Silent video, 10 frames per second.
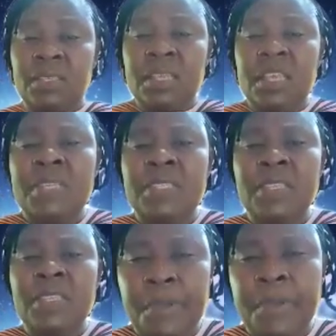if as
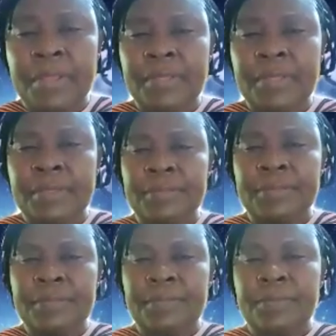a parent,
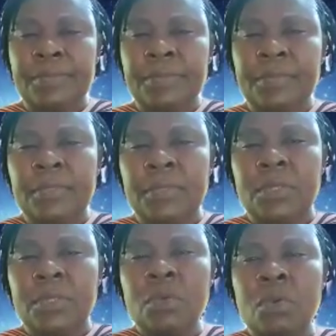
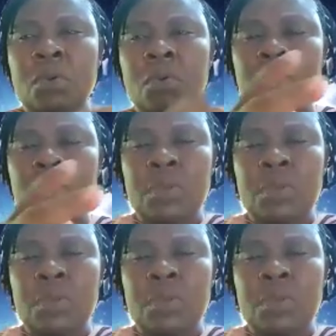you